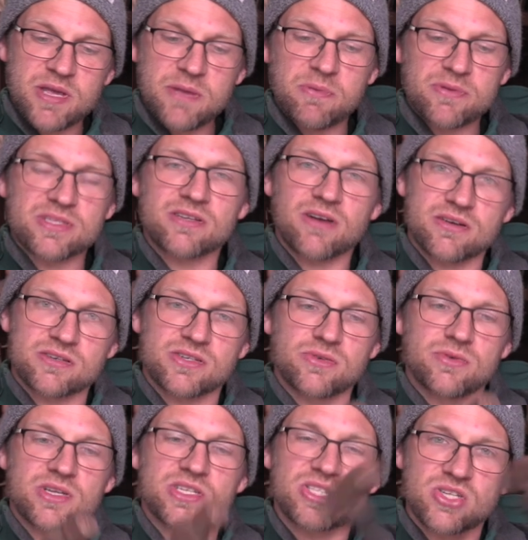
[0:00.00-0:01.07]
people start
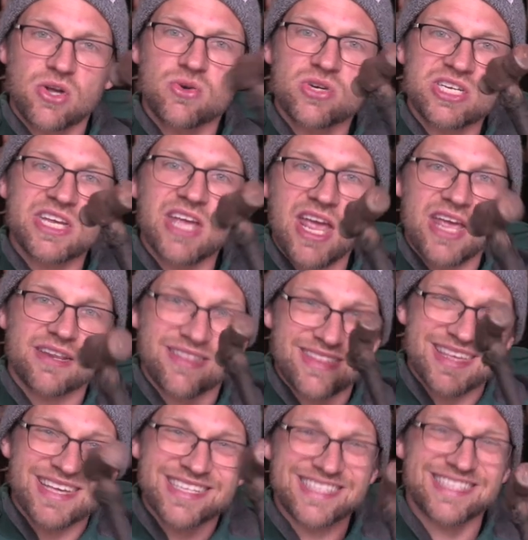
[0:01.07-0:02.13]
to associate
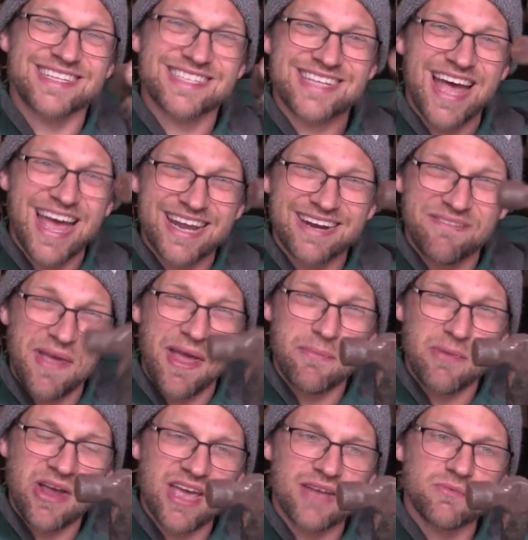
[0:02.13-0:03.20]
this design of
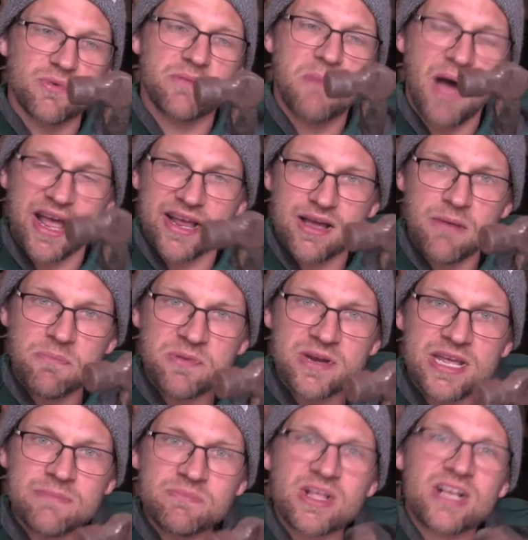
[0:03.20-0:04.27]
hammerhead with my
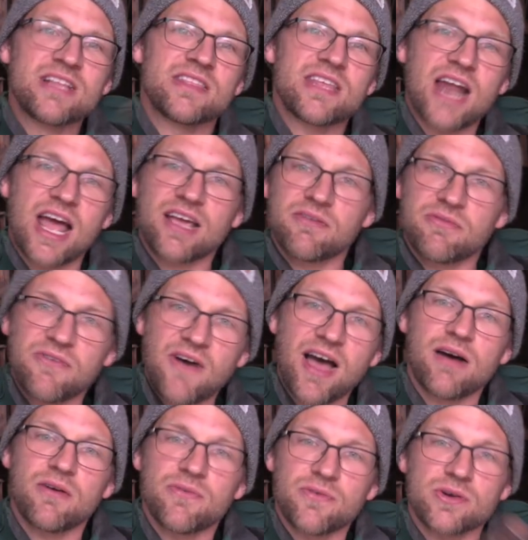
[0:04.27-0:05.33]
company, then I could
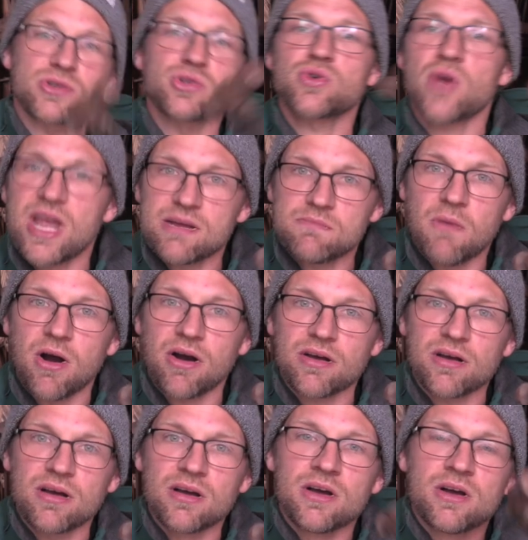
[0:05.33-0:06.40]
file for a
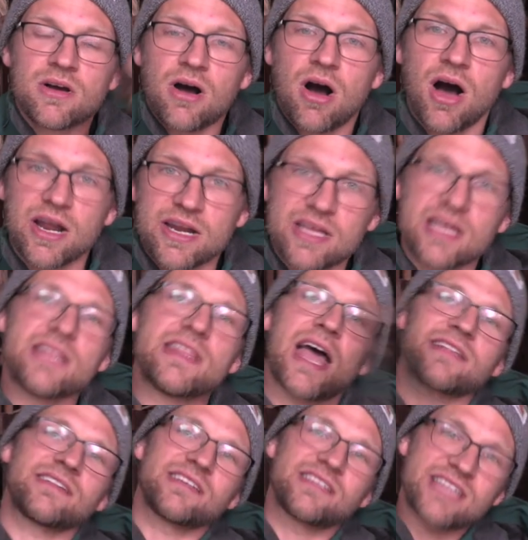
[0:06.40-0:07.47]
trademark on it, and
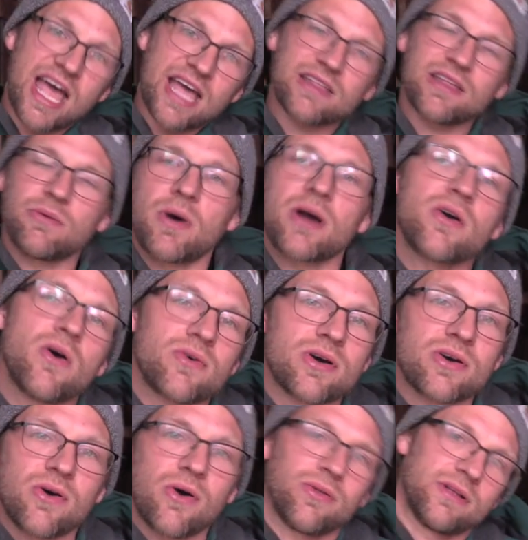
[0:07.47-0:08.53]
that's exactly what
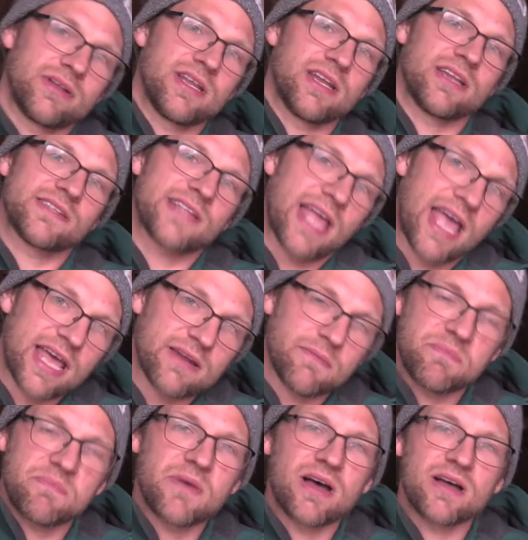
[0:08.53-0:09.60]
Coca-Cola did is they had a,
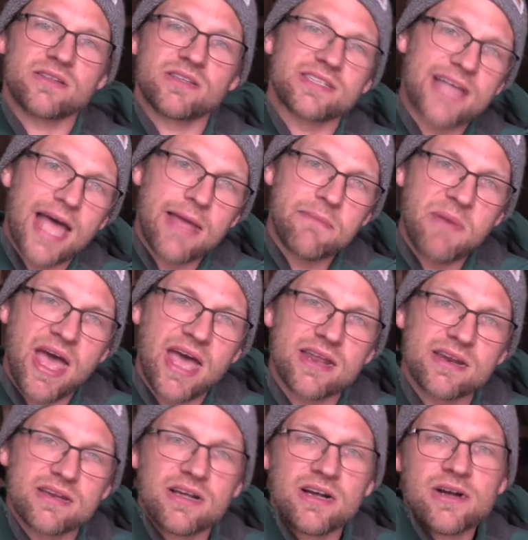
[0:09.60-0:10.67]
a design
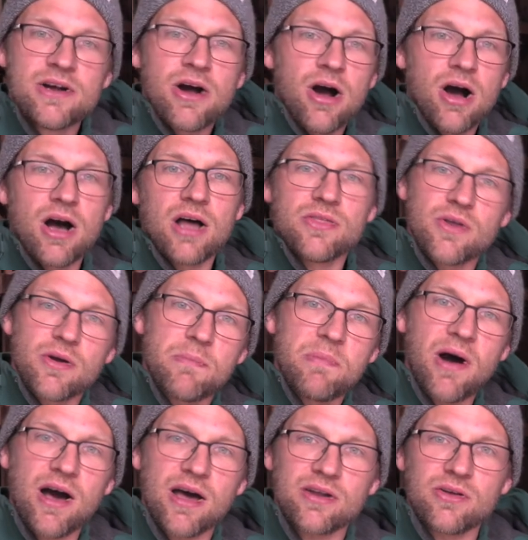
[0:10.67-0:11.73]
patent on their
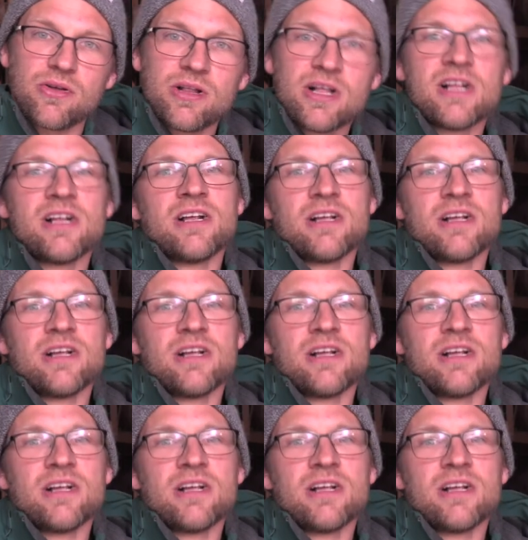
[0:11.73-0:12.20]
bottle.